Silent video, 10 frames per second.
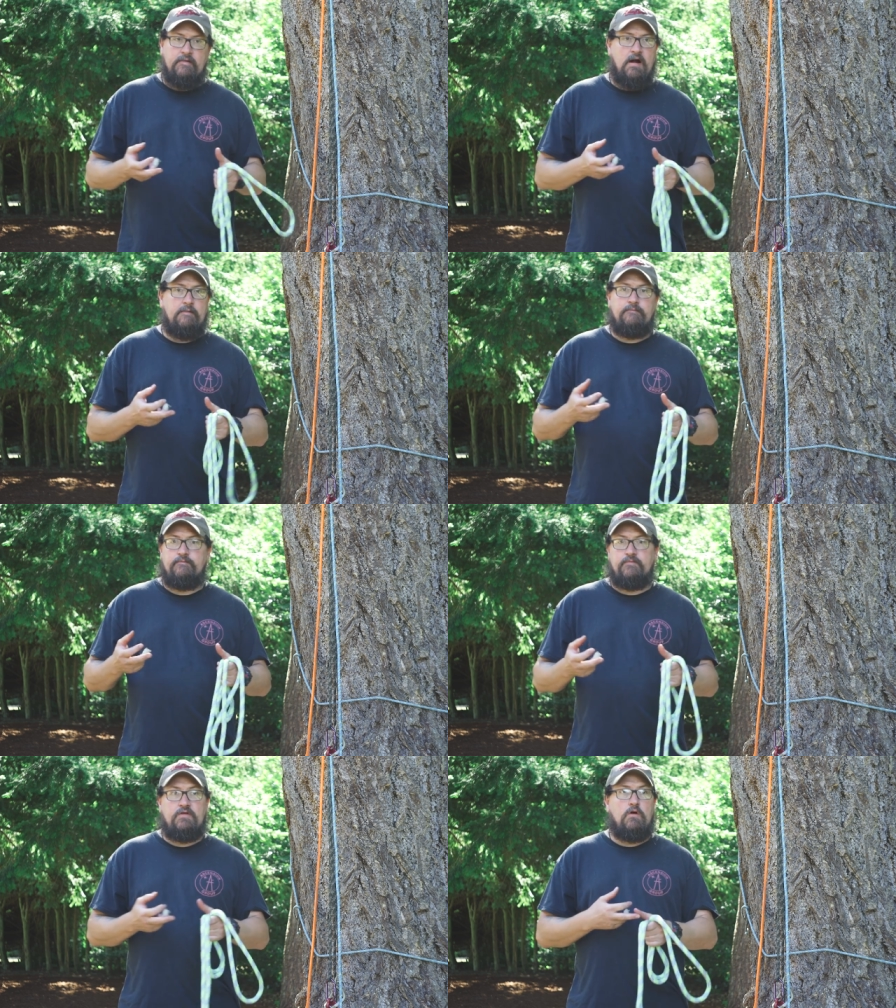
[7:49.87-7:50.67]

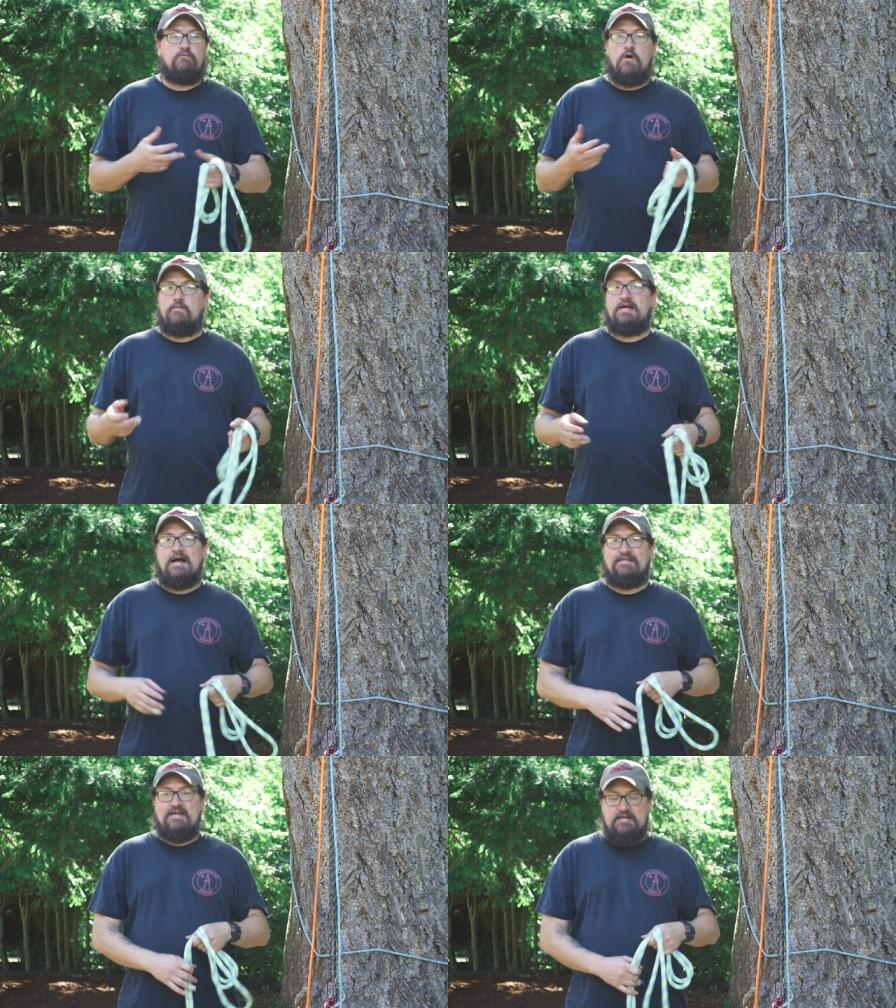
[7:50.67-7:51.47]
um, you know, rope
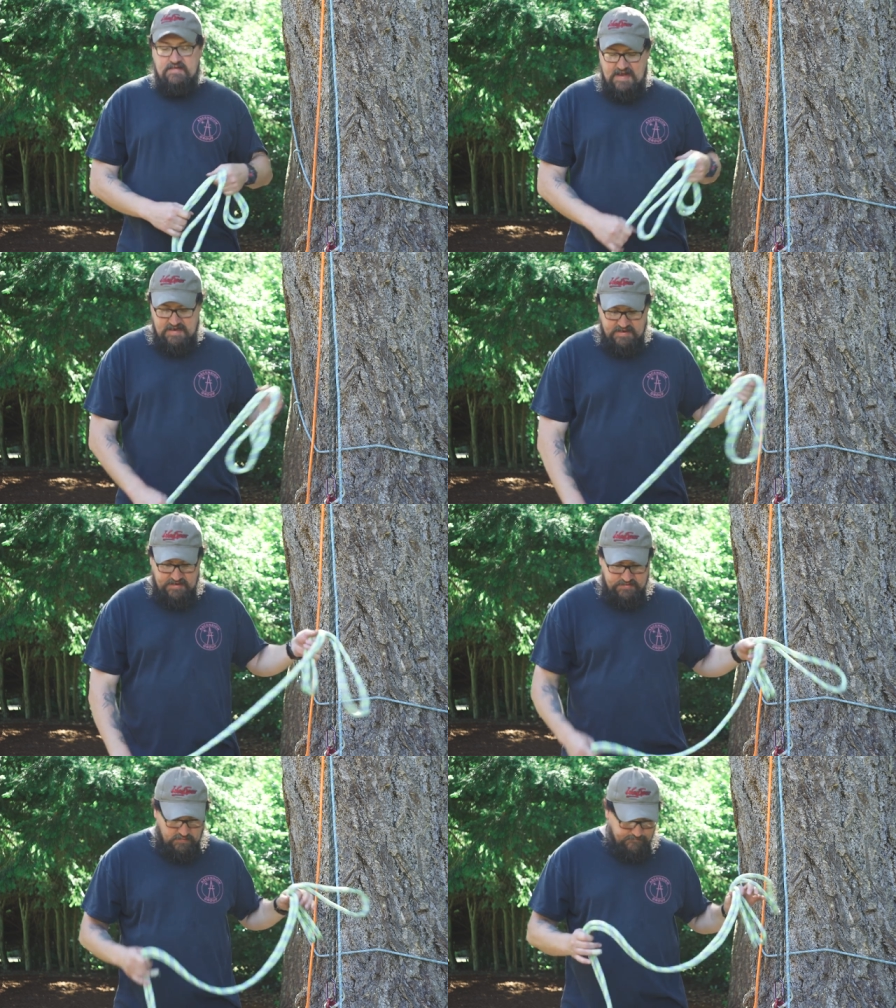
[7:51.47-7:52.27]
guide, things of that
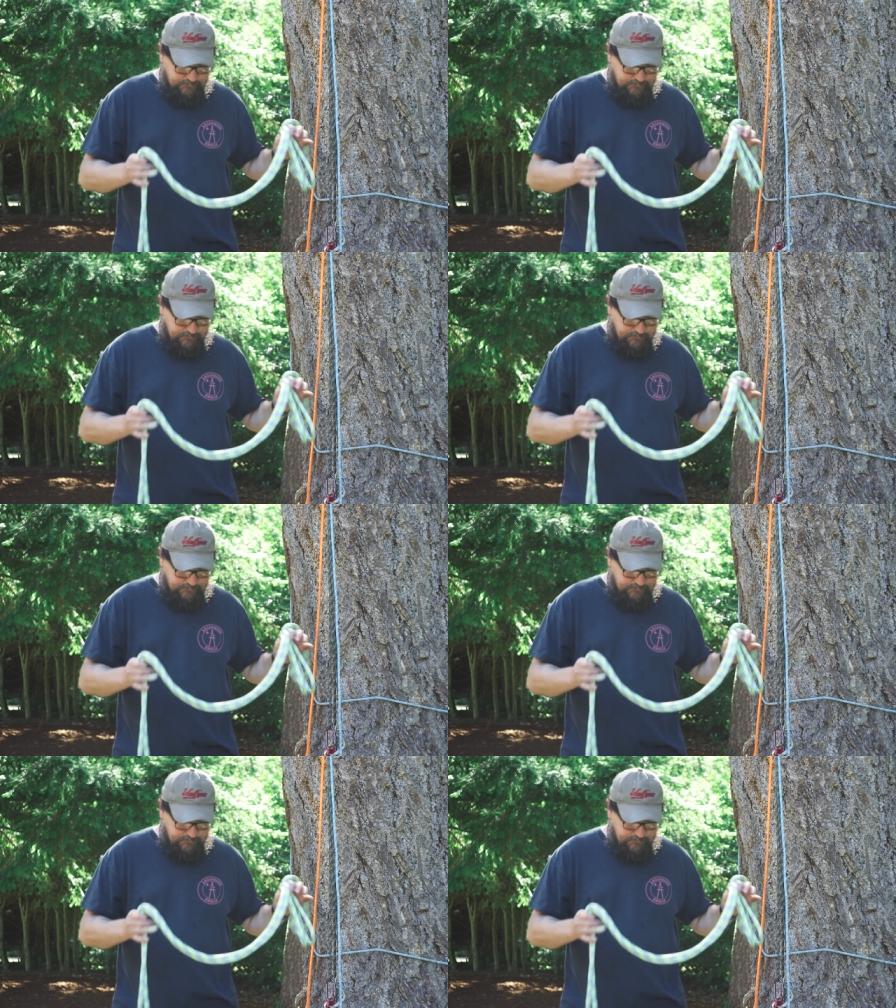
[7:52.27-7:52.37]
nature.